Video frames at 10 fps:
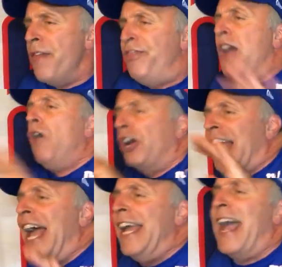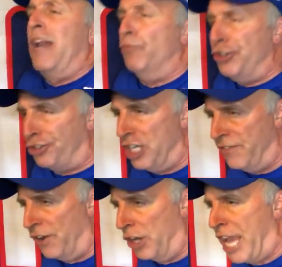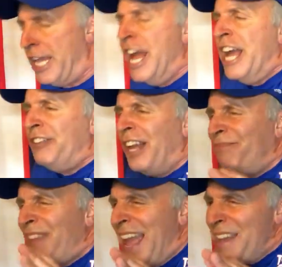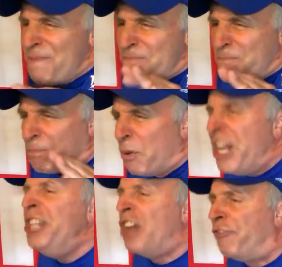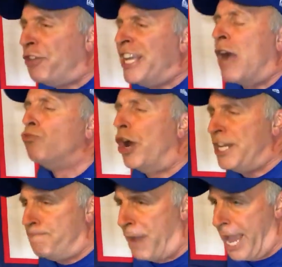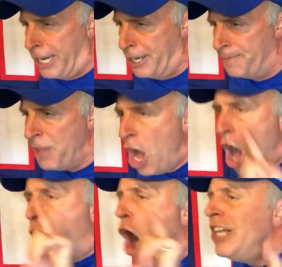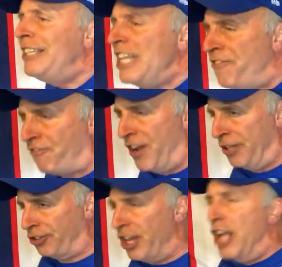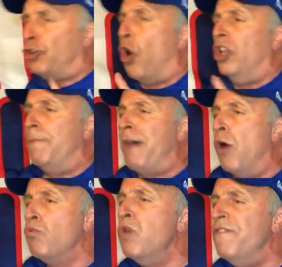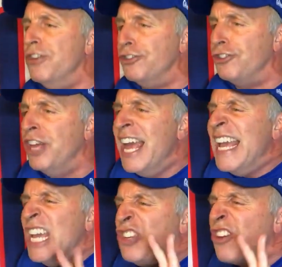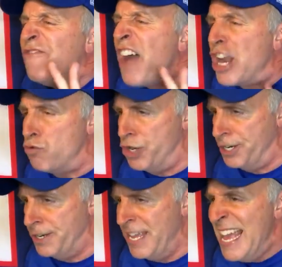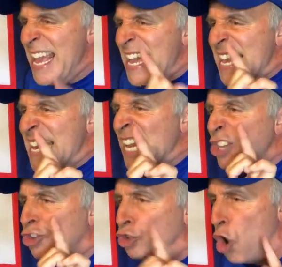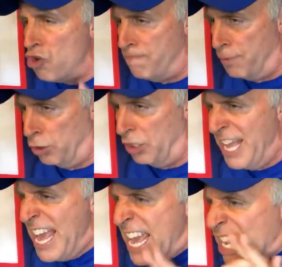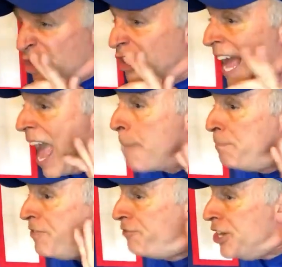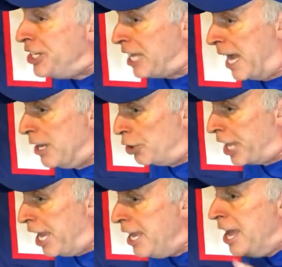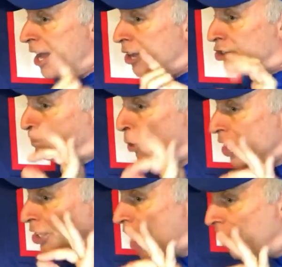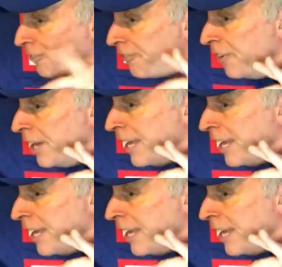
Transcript: They're okay at receiver, okay? They're pretty nothing at running back. On defense, it's all about Rivers. He's a veteran. He is durable. He isn't a happy feet guy, okay? He's pretty tough.